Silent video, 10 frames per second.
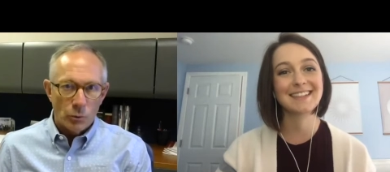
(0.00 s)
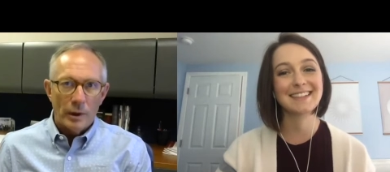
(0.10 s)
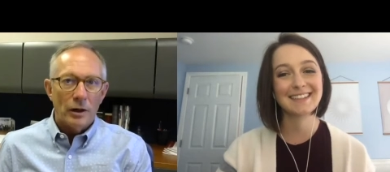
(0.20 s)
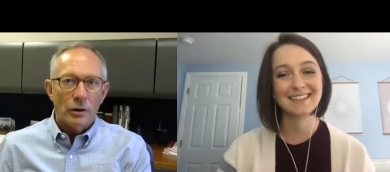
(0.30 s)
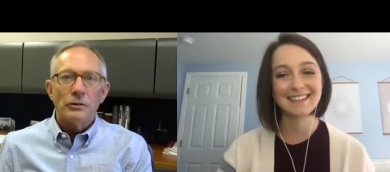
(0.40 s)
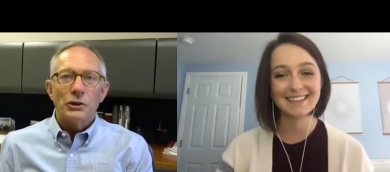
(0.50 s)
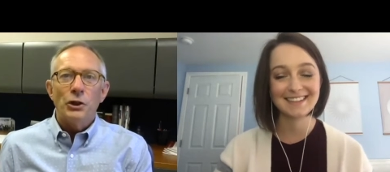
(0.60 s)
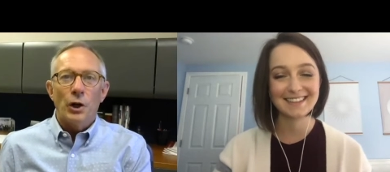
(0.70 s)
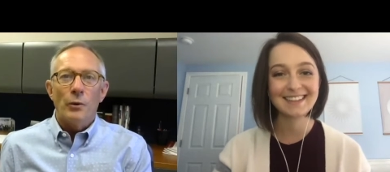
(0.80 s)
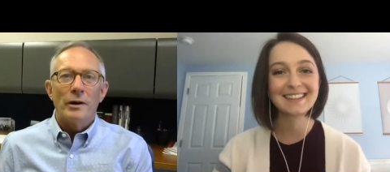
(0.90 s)
Speaker 1: well, you
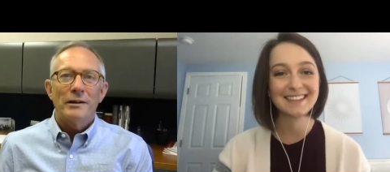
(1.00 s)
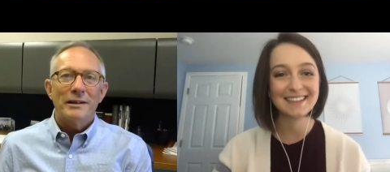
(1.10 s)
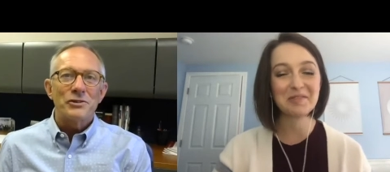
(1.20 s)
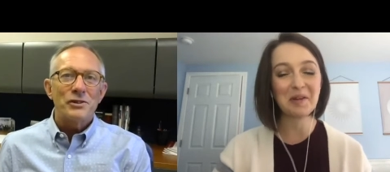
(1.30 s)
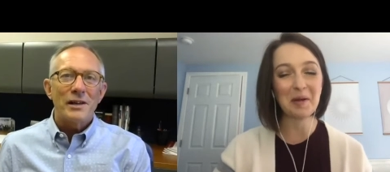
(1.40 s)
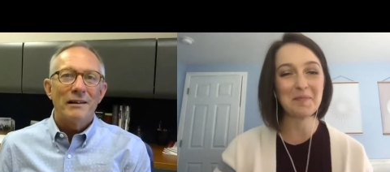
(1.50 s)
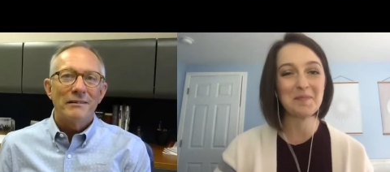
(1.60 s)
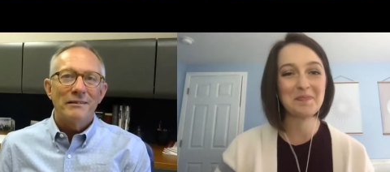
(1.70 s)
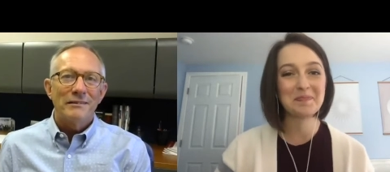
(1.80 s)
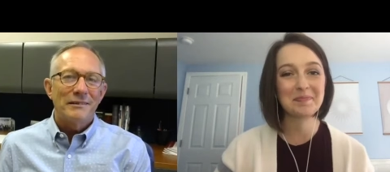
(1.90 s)
know, and, right.
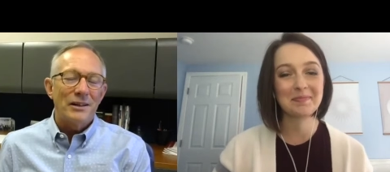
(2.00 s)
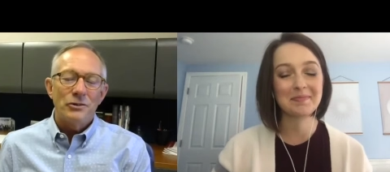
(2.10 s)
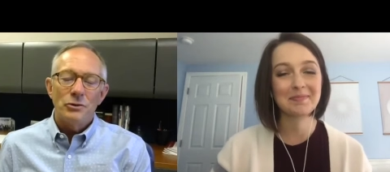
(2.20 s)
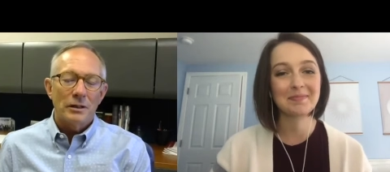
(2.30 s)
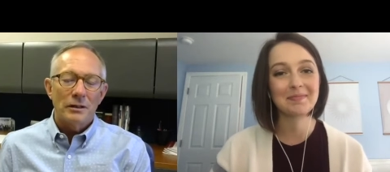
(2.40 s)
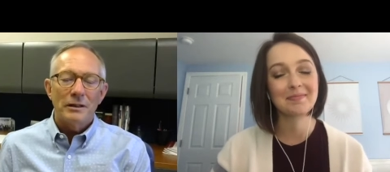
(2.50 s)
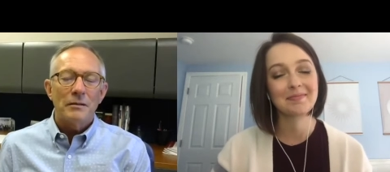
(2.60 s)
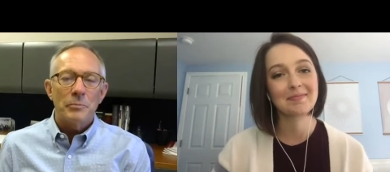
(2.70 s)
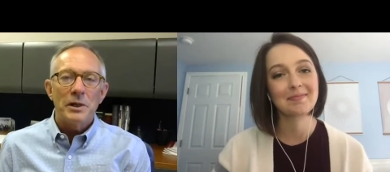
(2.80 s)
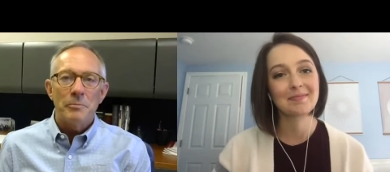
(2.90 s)
and that you can
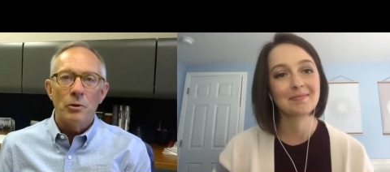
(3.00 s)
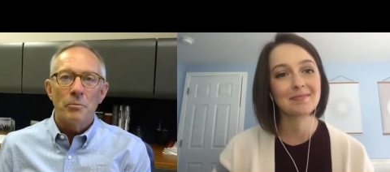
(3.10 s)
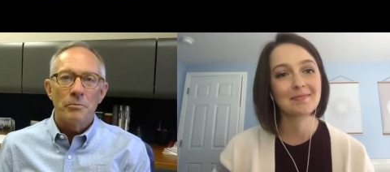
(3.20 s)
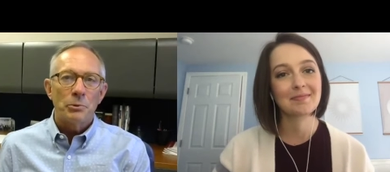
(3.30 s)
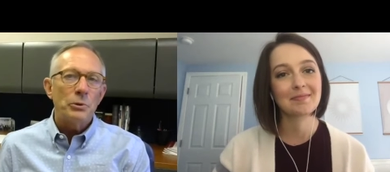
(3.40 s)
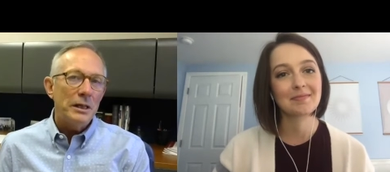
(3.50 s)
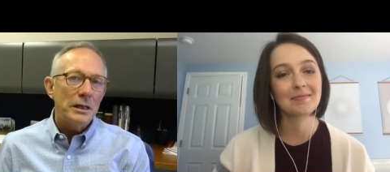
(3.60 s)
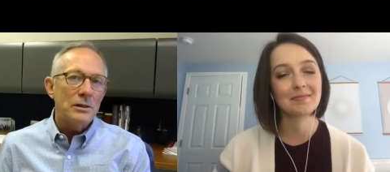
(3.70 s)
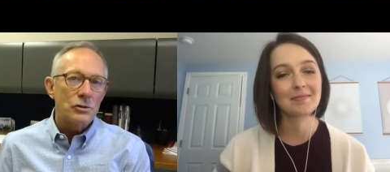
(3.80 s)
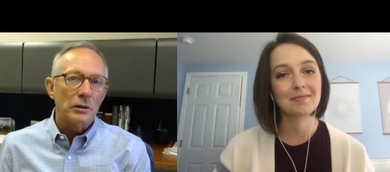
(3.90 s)
get people pretty
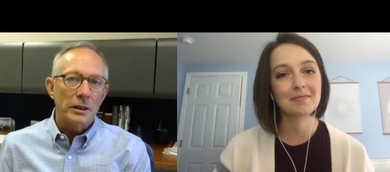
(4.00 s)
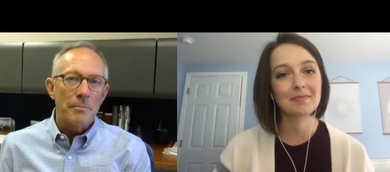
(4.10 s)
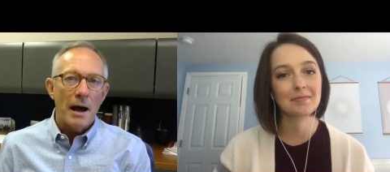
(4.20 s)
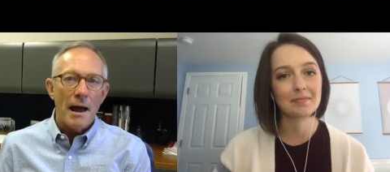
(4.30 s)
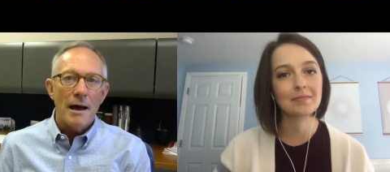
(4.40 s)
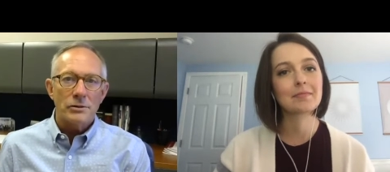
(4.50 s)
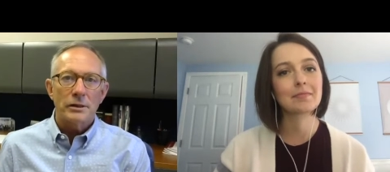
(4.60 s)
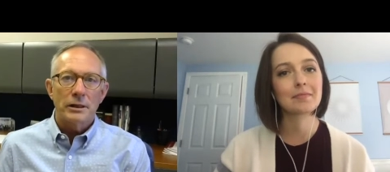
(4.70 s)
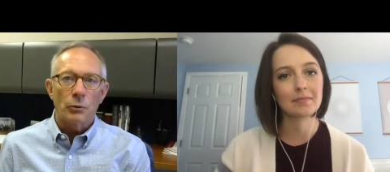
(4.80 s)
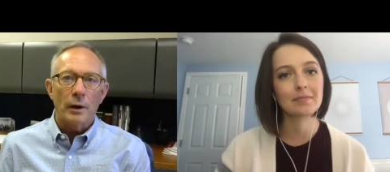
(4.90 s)
easily by
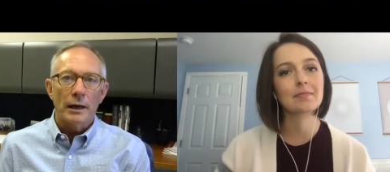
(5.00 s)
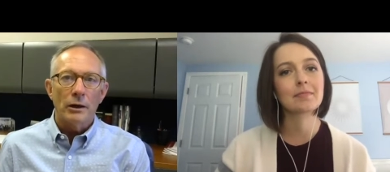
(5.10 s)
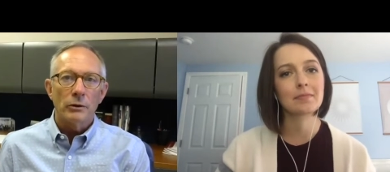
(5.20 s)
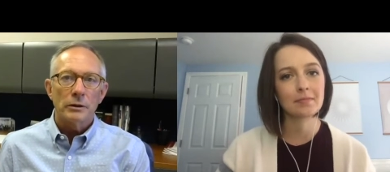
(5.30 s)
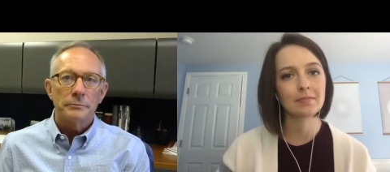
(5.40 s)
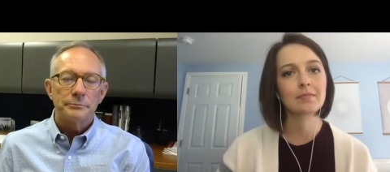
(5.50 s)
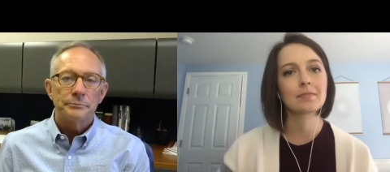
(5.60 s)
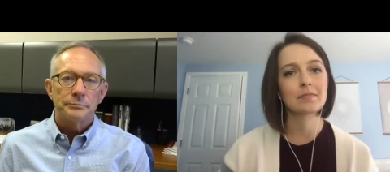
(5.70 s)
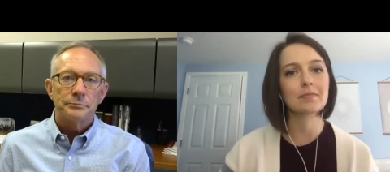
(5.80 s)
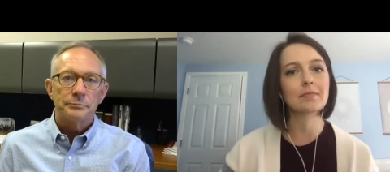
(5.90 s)
asking around.
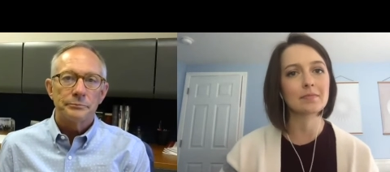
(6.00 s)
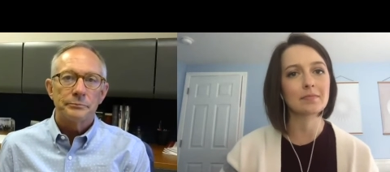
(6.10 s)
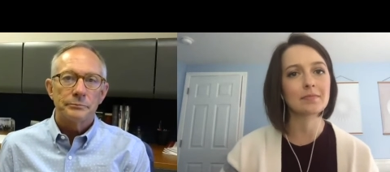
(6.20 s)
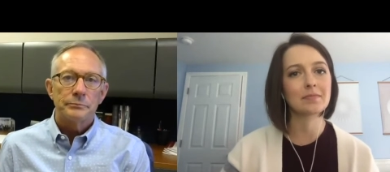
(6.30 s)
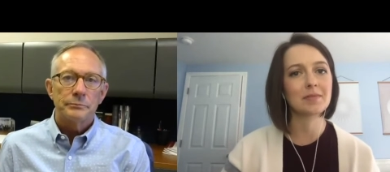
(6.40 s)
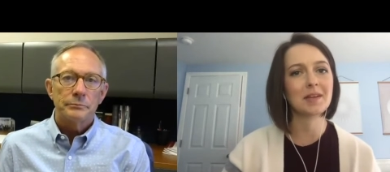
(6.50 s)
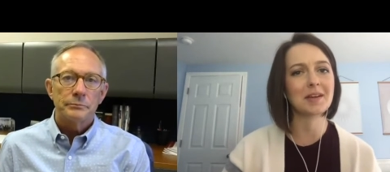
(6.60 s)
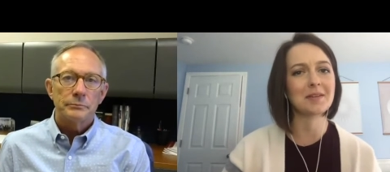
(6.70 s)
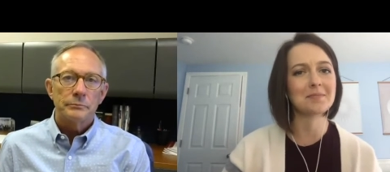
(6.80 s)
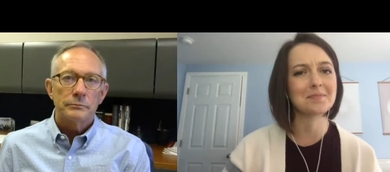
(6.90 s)
Speaker 2: Mm-hmm.
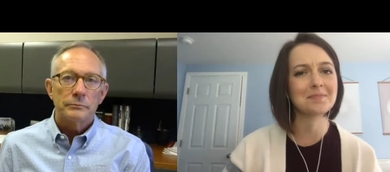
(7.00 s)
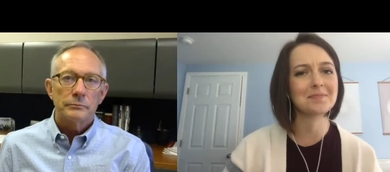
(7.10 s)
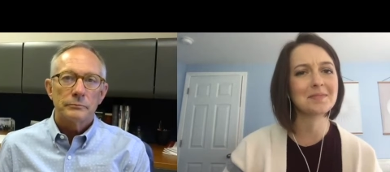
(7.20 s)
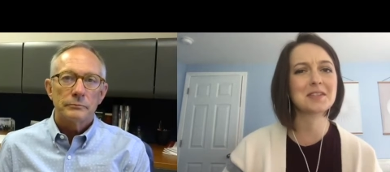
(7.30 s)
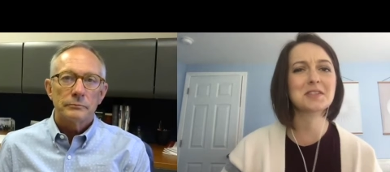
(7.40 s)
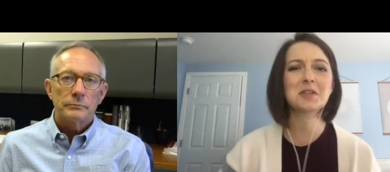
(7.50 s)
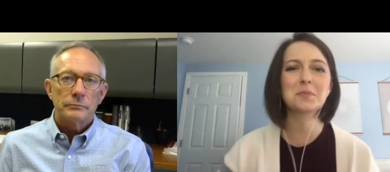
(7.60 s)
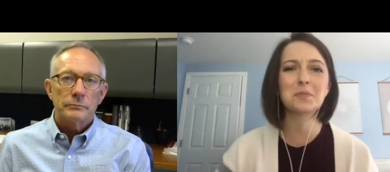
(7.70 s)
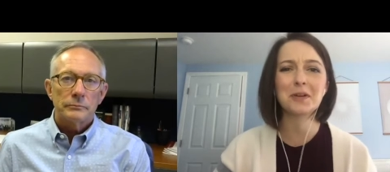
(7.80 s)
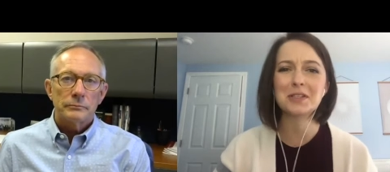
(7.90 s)
Yeah, that's a
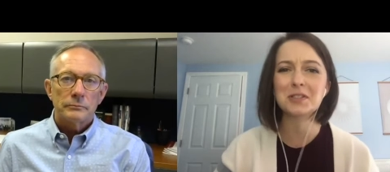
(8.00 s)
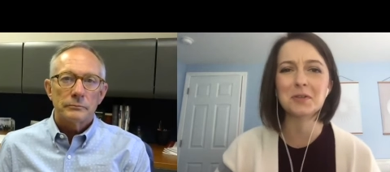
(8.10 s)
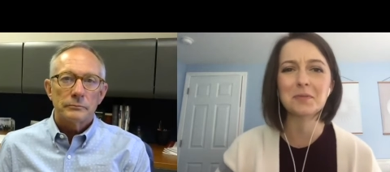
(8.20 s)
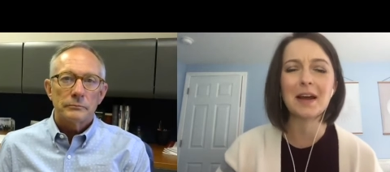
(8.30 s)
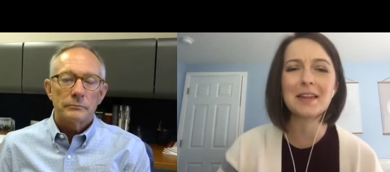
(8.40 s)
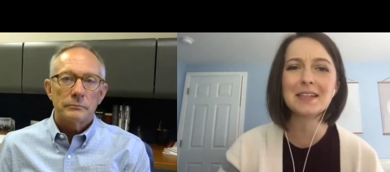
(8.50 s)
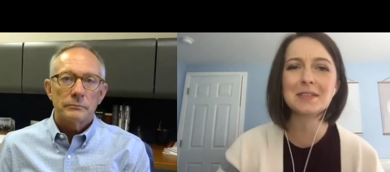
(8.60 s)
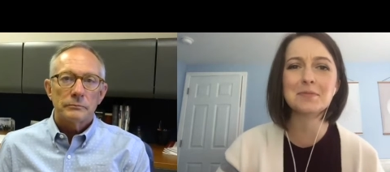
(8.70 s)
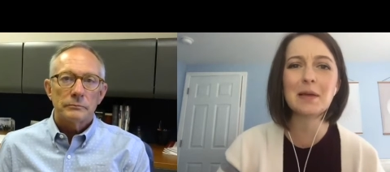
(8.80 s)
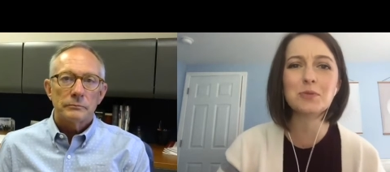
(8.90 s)
good point too. I think
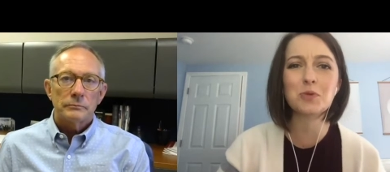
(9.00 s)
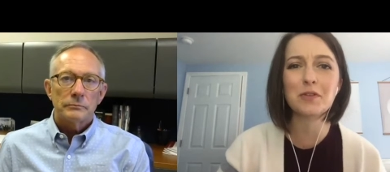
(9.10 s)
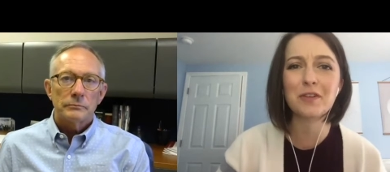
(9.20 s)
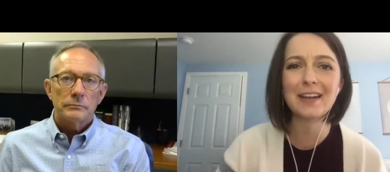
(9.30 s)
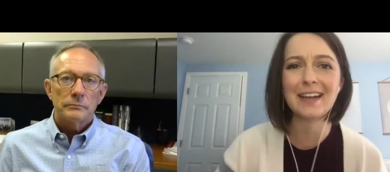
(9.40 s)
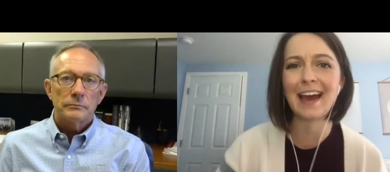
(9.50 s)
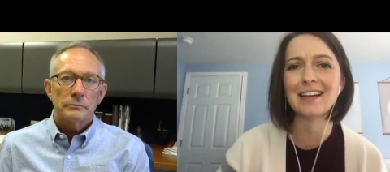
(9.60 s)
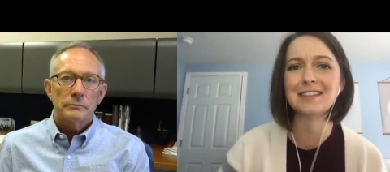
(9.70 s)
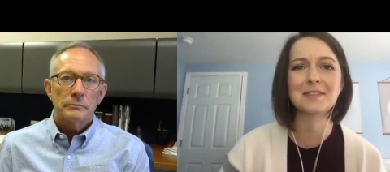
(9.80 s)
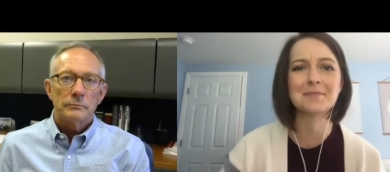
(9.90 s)
sometimes we're afraid to
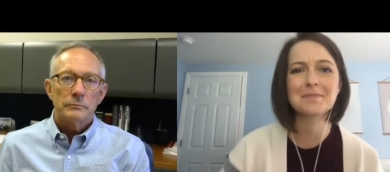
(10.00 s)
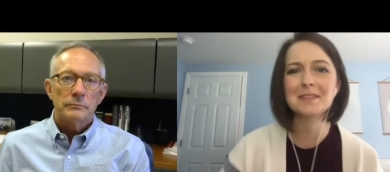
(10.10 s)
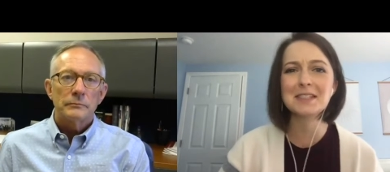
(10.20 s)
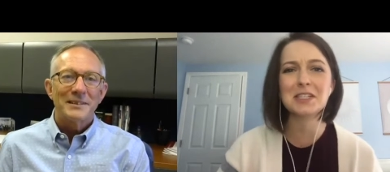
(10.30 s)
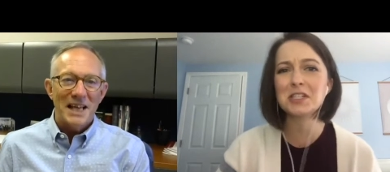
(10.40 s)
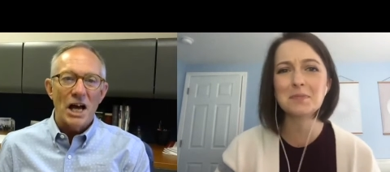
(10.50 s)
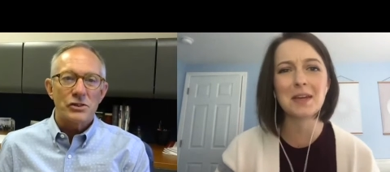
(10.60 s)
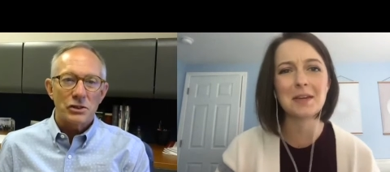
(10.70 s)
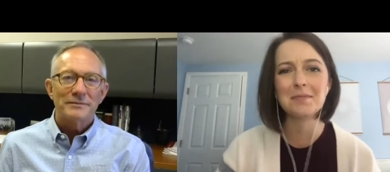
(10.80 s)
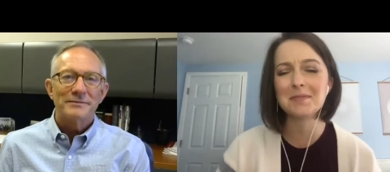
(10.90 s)
ask. Is it just yes.
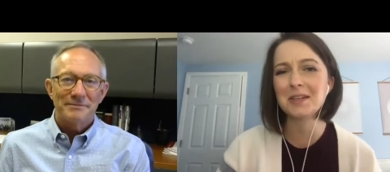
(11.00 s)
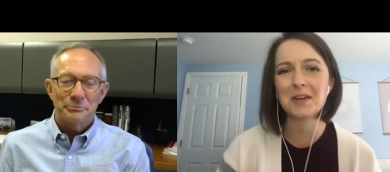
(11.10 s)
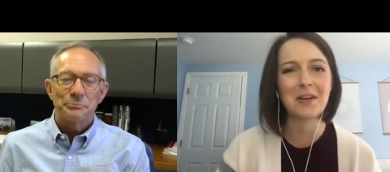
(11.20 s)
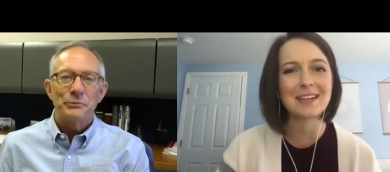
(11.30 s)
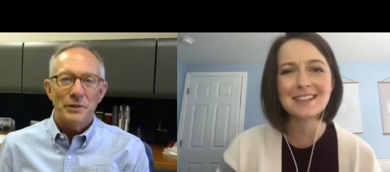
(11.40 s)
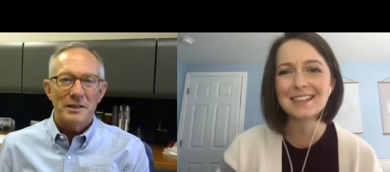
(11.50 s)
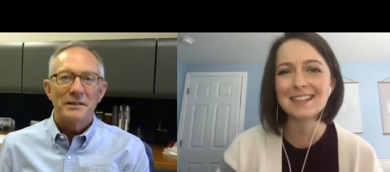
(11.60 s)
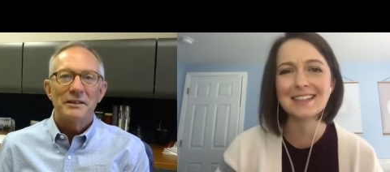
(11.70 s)
me? You know, I just.